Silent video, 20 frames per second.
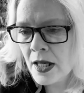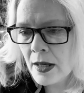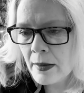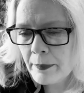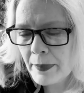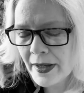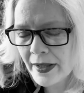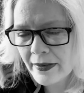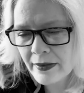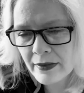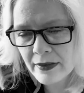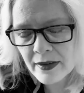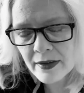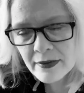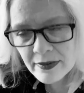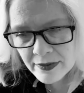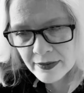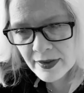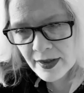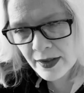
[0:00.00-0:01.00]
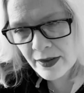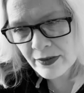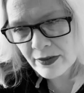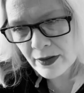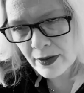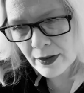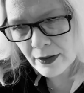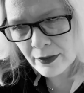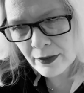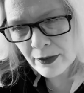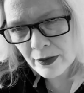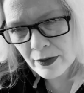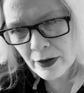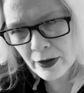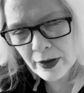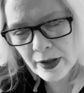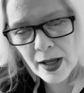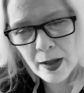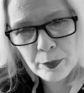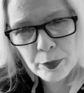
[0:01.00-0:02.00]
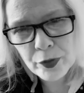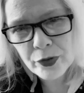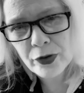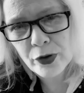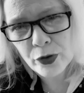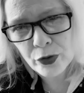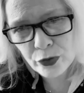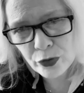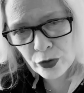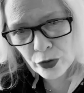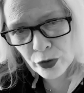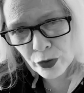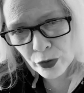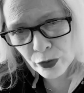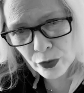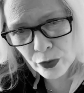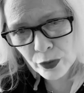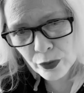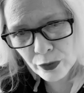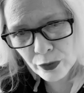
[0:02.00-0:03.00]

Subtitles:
But this season on episode 2,